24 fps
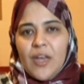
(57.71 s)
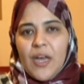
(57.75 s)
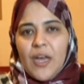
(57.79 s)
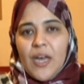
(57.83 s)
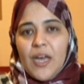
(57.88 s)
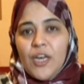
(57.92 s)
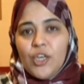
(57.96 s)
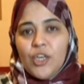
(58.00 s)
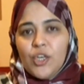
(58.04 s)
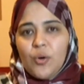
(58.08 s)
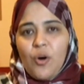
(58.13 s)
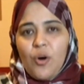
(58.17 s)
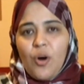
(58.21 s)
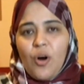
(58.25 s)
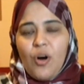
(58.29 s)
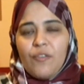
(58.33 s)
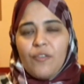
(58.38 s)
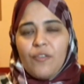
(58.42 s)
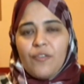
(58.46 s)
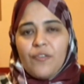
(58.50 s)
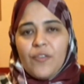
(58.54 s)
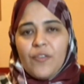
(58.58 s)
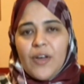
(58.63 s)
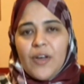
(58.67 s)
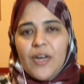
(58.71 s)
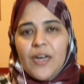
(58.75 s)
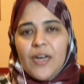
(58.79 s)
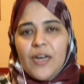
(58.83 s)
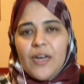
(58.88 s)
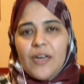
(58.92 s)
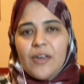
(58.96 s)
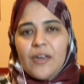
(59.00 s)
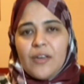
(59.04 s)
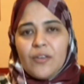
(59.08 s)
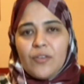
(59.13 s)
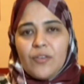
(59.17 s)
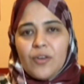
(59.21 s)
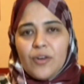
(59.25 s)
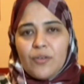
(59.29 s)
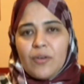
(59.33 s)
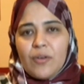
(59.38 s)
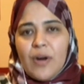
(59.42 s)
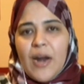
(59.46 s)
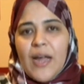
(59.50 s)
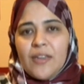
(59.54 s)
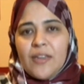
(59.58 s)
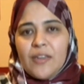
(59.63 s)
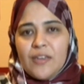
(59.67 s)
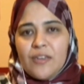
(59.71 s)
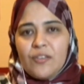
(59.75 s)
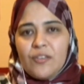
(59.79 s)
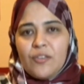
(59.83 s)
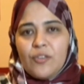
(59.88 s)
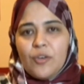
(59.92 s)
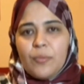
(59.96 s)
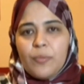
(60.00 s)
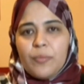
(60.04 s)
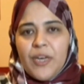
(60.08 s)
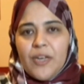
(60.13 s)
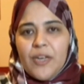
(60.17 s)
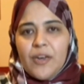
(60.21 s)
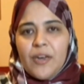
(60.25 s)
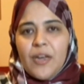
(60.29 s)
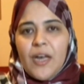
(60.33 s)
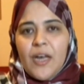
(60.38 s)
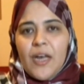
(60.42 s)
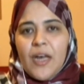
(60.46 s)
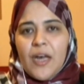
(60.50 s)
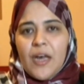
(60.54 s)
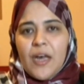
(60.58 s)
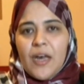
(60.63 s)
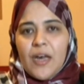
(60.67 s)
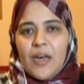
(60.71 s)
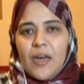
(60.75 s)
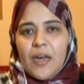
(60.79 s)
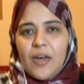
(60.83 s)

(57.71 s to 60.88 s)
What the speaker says: the issue of the Grand Ethiopian